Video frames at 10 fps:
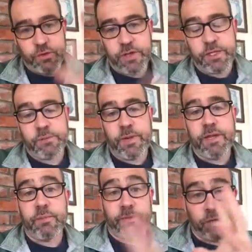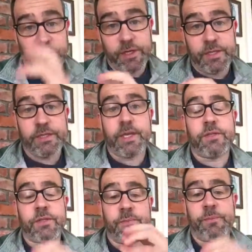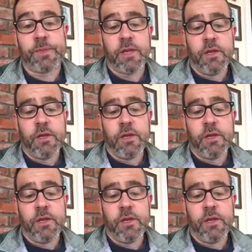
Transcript: try to expand them. We have to try to condense them.